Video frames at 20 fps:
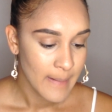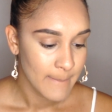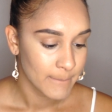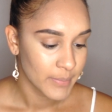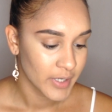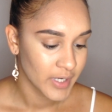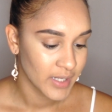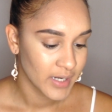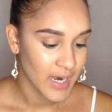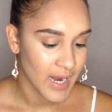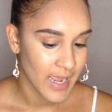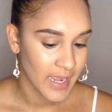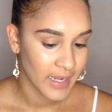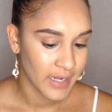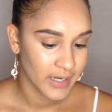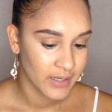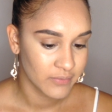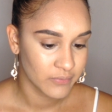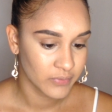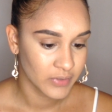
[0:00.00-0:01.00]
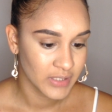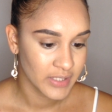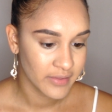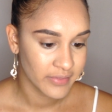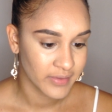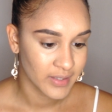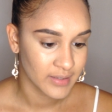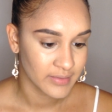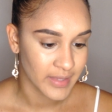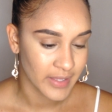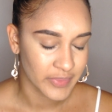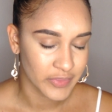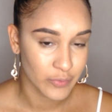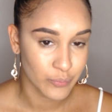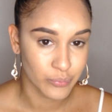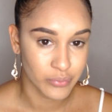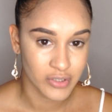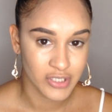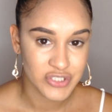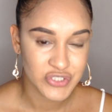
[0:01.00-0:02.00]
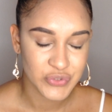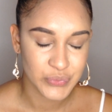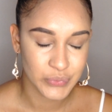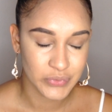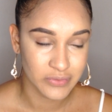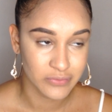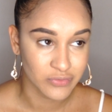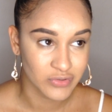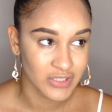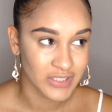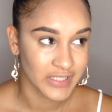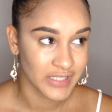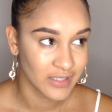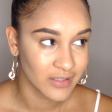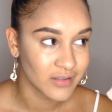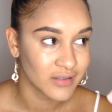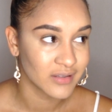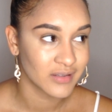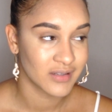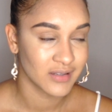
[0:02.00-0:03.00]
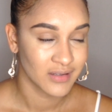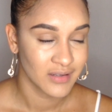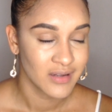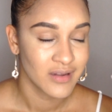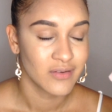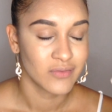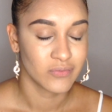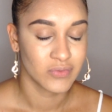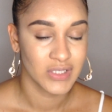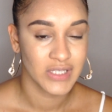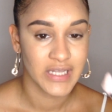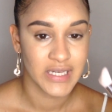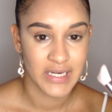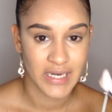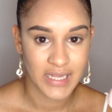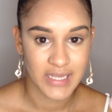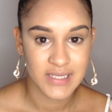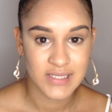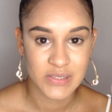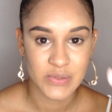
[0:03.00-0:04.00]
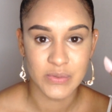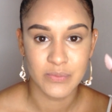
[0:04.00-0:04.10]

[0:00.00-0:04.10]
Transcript: But I really think that the brush will really look really nice.